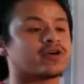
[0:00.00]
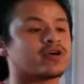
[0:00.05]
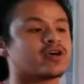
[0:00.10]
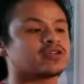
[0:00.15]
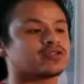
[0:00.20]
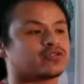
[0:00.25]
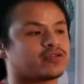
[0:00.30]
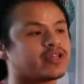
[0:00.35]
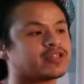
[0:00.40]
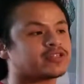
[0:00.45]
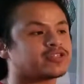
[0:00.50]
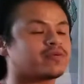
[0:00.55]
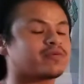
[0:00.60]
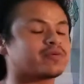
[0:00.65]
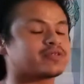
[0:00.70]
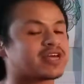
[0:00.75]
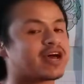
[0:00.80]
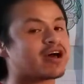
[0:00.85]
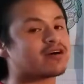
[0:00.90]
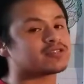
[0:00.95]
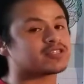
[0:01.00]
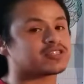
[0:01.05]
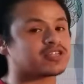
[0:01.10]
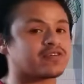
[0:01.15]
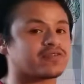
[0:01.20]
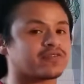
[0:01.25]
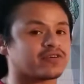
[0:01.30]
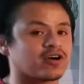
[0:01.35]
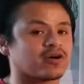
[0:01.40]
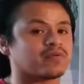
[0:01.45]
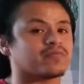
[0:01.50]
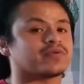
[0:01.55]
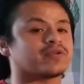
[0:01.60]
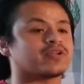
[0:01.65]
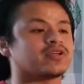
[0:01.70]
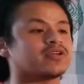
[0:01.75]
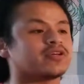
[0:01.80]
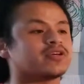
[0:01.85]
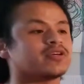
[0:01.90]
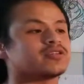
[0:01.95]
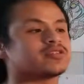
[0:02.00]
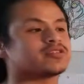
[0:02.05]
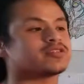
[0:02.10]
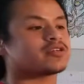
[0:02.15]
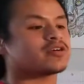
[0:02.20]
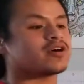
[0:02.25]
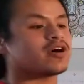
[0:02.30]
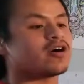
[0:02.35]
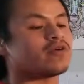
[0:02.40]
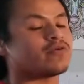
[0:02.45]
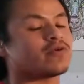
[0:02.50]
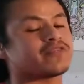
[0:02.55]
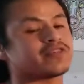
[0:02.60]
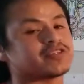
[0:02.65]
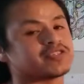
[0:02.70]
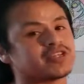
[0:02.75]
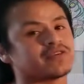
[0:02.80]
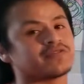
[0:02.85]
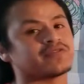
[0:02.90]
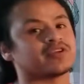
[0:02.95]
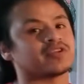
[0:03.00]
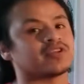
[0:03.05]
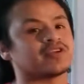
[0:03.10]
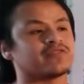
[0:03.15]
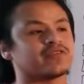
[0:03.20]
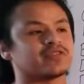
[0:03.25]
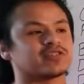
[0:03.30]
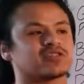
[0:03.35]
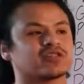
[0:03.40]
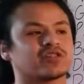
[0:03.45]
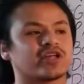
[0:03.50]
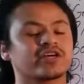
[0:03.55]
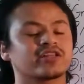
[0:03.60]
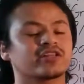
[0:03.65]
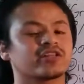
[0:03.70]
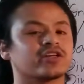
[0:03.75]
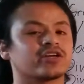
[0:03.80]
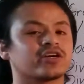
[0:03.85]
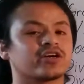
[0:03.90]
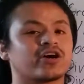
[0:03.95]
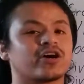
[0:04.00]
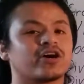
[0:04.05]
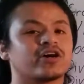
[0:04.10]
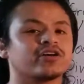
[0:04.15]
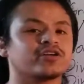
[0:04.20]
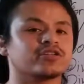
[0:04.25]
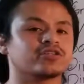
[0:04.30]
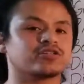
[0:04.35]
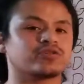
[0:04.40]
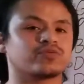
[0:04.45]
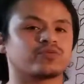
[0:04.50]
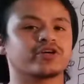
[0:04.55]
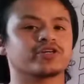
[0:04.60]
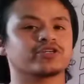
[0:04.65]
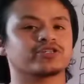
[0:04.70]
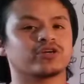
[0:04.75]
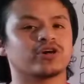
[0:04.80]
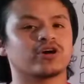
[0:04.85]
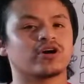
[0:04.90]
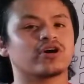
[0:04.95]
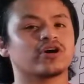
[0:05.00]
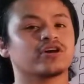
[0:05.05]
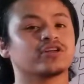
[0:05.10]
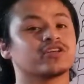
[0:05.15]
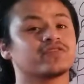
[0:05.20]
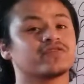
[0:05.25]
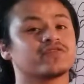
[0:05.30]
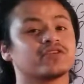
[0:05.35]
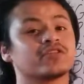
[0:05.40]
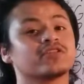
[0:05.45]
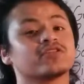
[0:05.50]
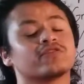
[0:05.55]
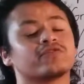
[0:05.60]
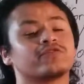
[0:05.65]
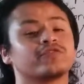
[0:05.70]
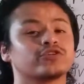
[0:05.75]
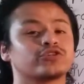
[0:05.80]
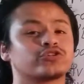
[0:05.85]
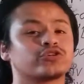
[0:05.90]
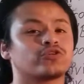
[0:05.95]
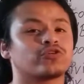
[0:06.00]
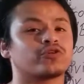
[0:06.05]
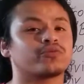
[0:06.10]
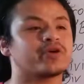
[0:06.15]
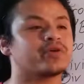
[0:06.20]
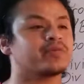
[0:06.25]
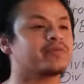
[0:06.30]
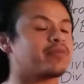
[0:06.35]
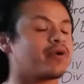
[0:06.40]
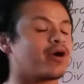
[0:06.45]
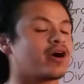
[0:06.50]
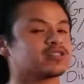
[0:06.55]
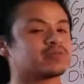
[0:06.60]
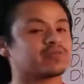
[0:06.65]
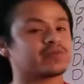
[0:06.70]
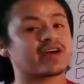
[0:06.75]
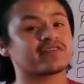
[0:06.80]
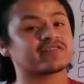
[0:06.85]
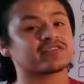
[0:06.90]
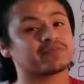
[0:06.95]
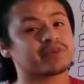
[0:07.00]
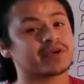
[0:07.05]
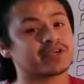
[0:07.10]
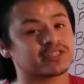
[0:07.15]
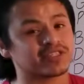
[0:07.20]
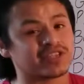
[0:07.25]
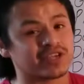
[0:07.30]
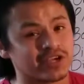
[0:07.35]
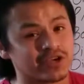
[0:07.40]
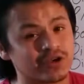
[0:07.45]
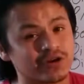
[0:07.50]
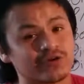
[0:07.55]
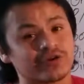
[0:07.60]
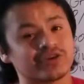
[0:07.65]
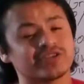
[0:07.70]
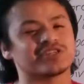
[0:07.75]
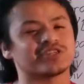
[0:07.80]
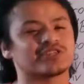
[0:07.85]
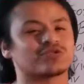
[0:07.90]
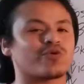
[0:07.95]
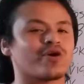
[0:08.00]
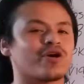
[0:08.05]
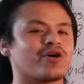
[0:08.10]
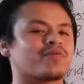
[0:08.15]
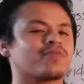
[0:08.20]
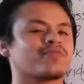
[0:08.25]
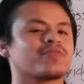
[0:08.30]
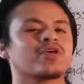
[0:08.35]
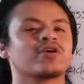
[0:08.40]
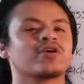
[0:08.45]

So that determines how safe a company is with its dividend, if it's likely to cut its dividend in the future, or maybe possibly have space to increase as well.